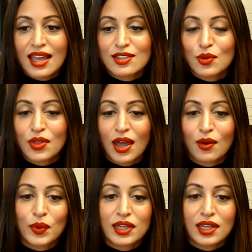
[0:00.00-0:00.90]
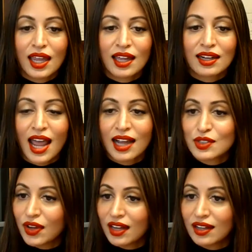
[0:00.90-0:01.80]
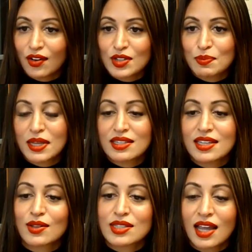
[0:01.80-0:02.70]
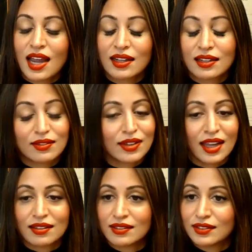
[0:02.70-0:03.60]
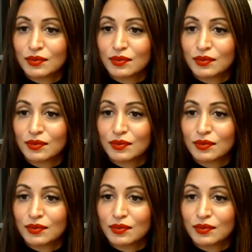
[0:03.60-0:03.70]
so that we can activate our spaces outside and